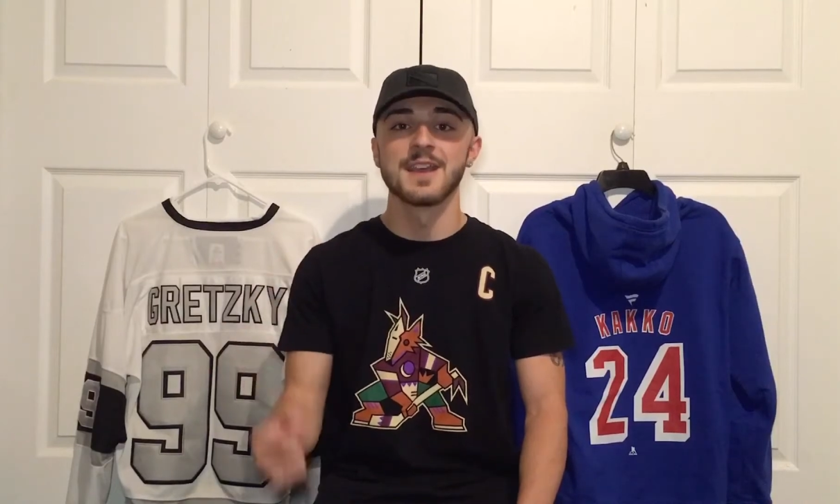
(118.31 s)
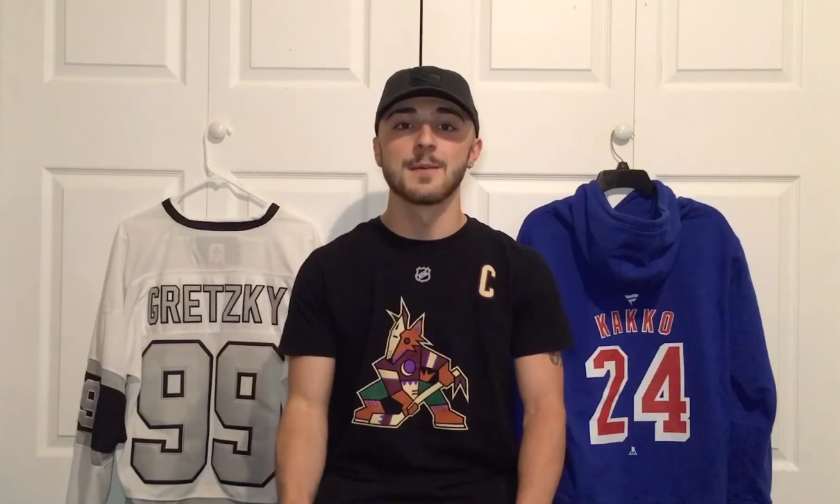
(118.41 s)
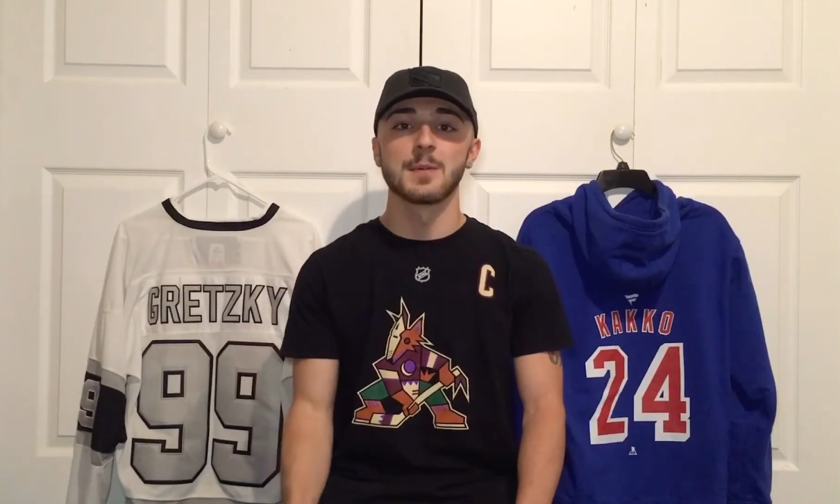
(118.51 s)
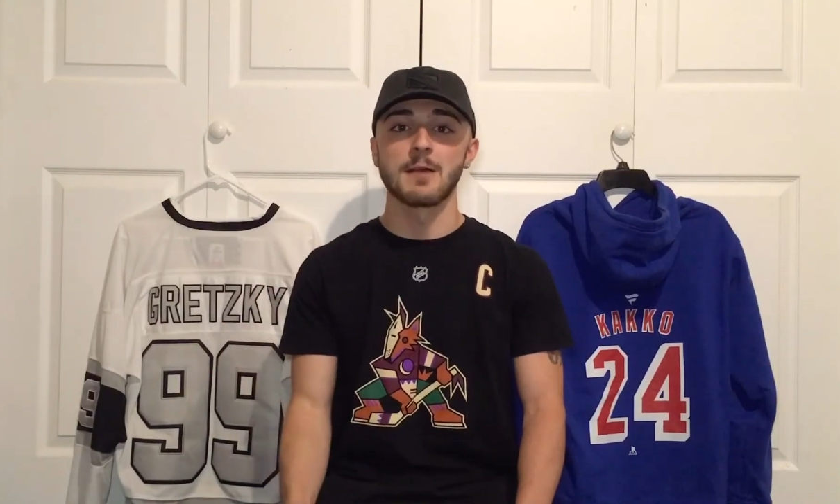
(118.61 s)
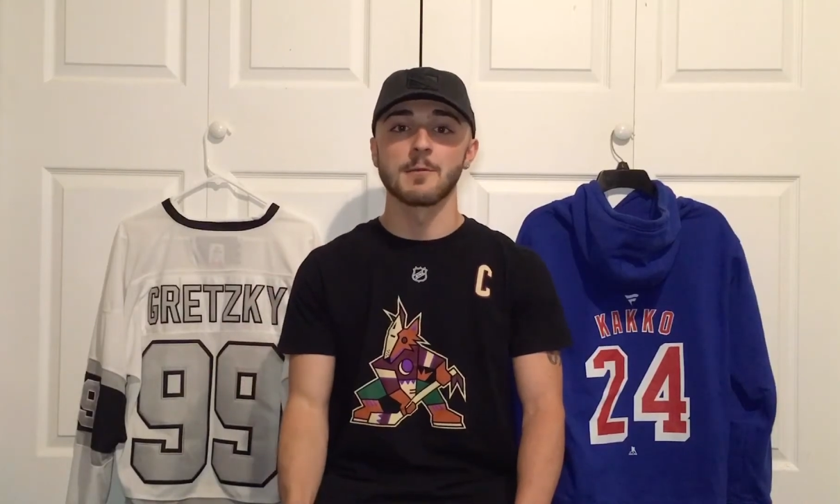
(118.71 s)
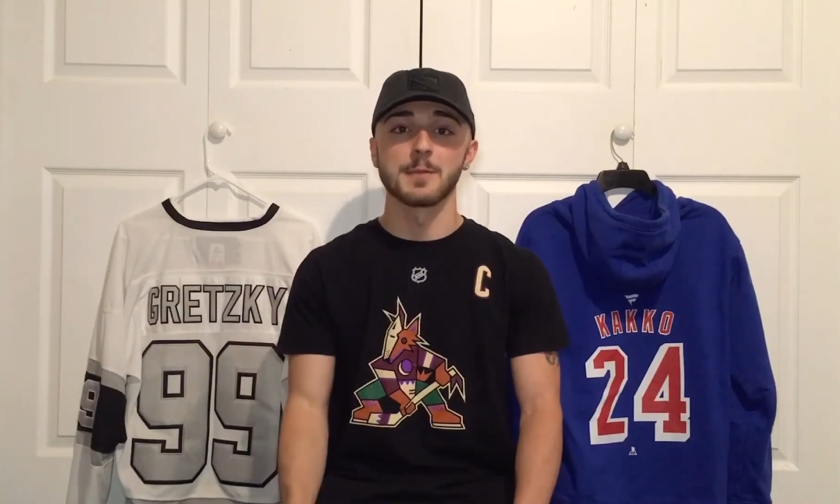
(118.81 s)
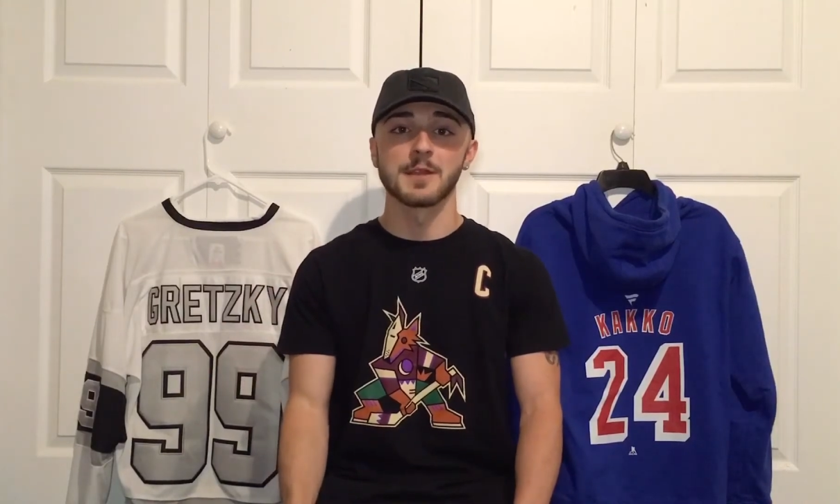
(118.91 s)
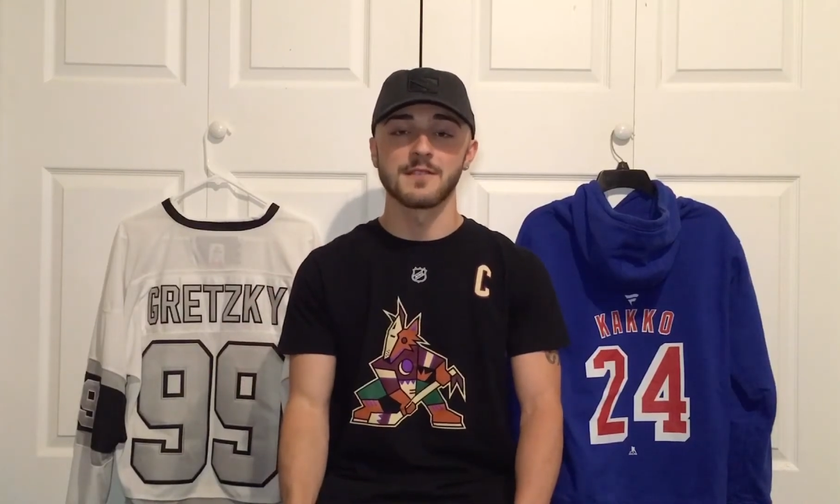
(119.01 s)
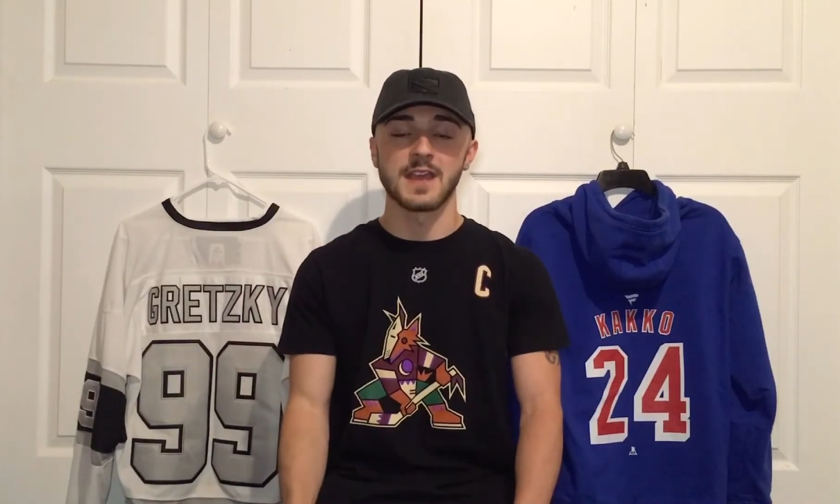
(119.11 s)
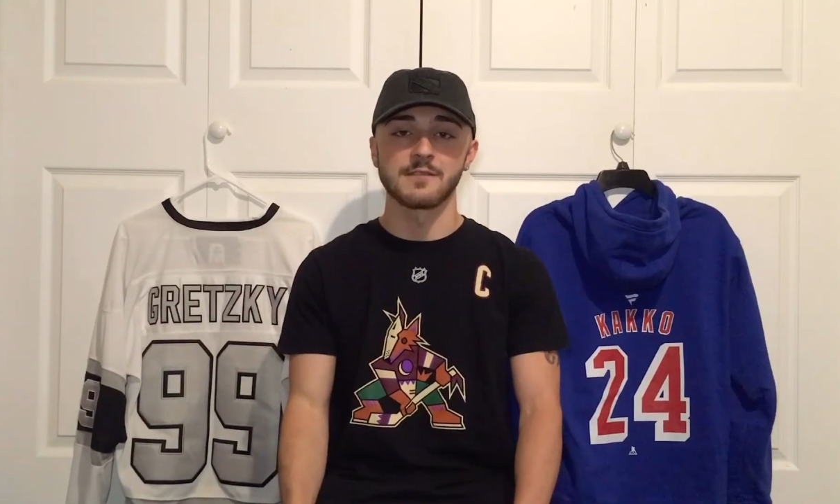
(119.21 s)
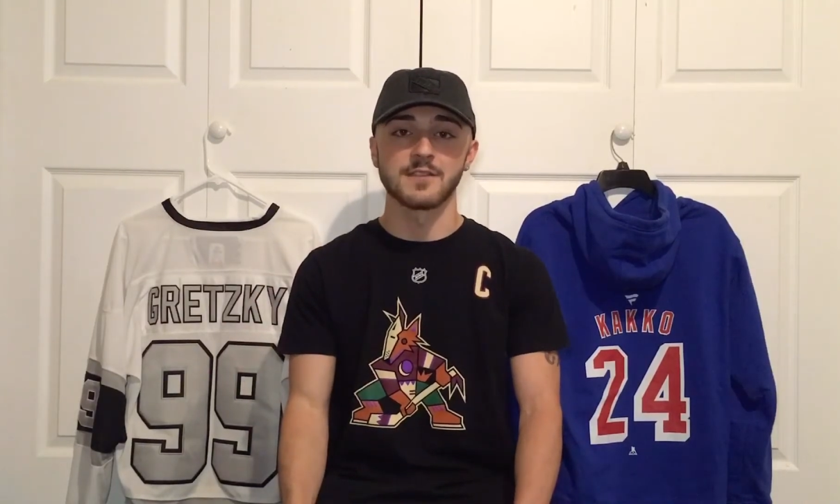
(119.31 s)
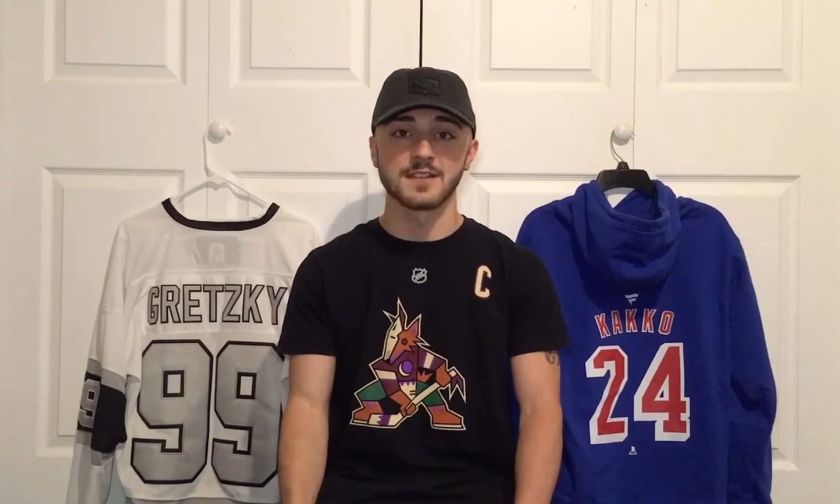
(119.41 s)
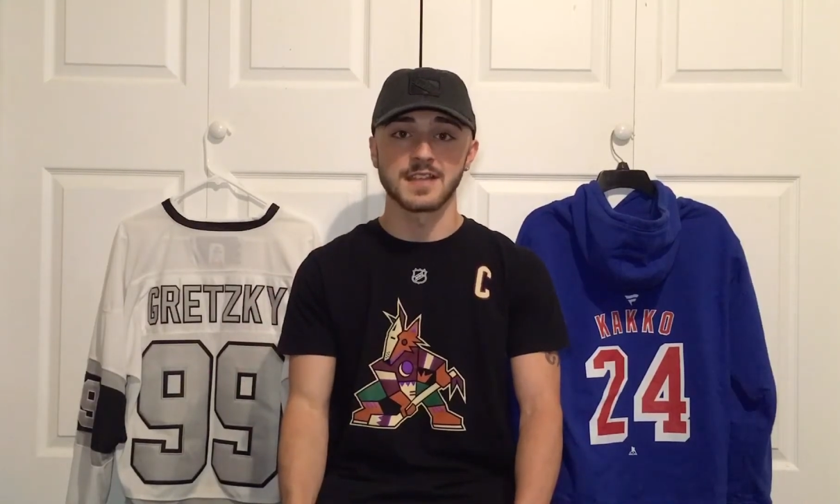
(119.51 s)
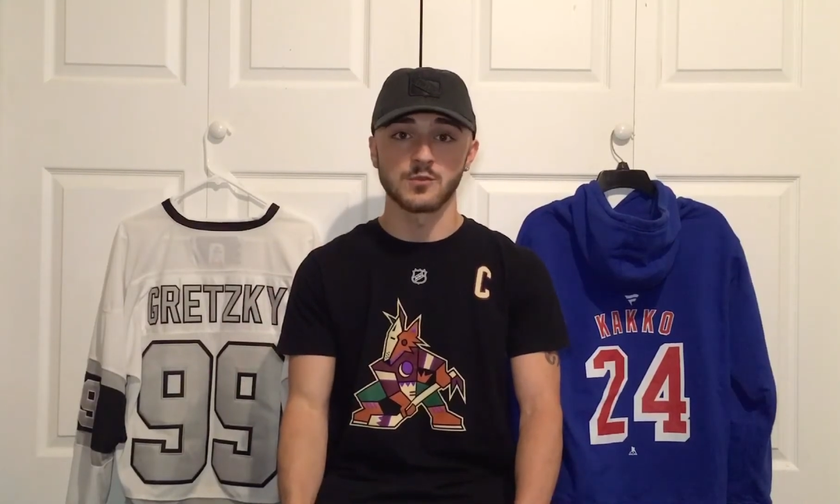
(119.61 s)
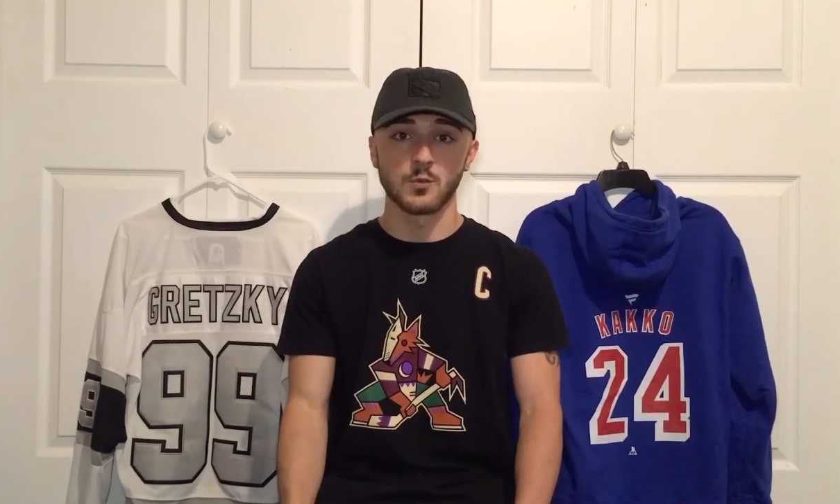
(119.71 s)
but I'm a big fan of
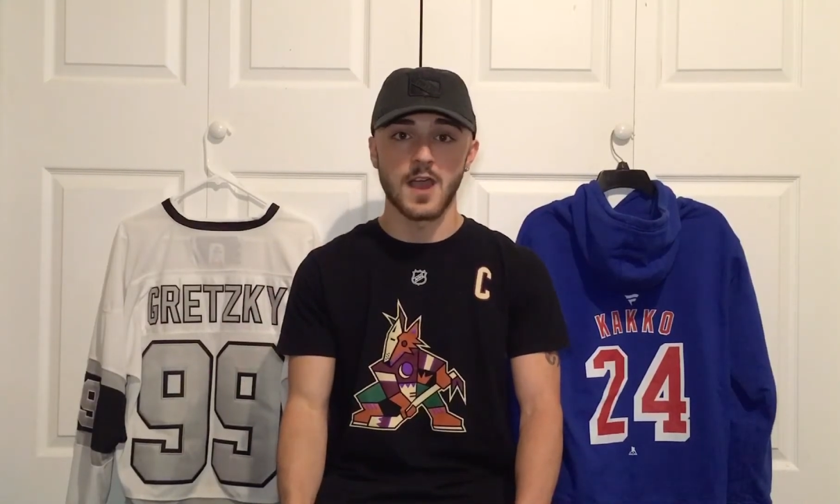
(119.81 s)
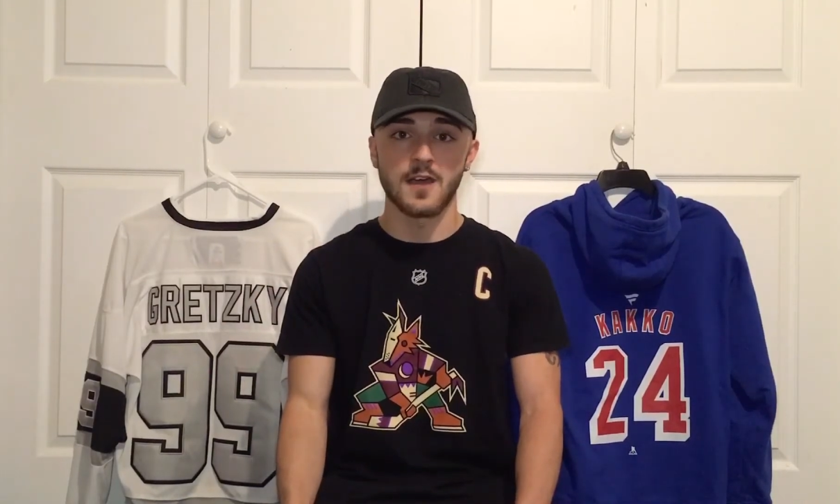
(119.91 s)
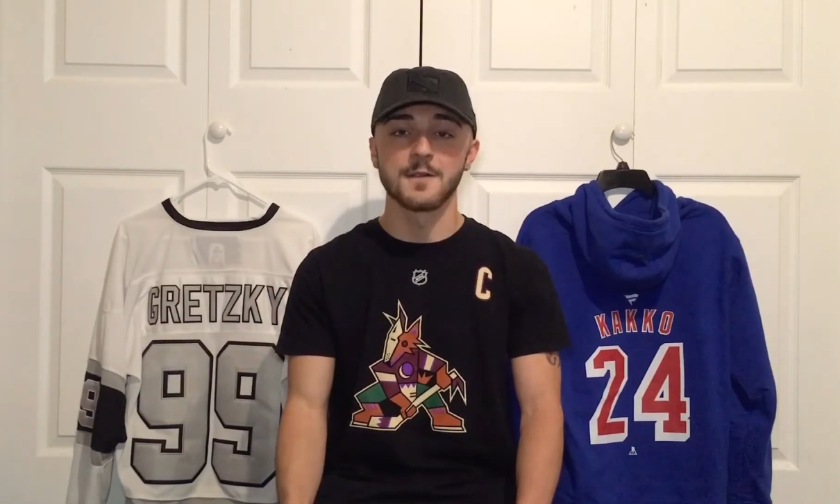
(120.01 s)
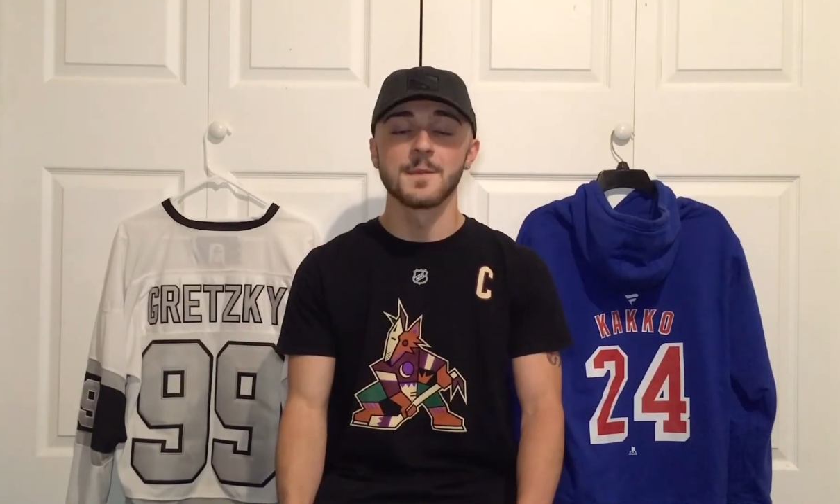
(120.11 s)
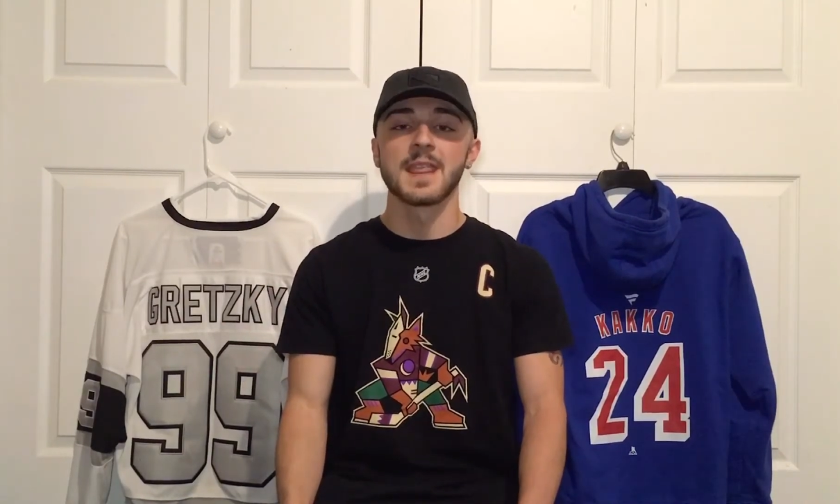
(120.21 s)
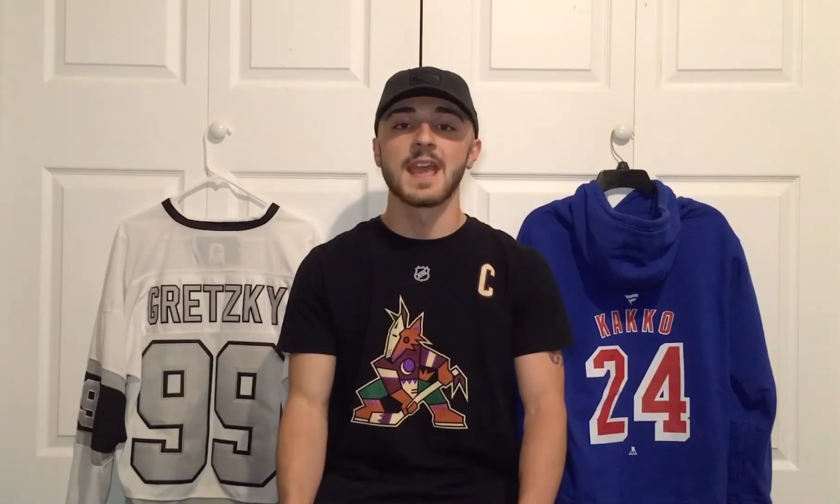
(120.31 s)
his as well.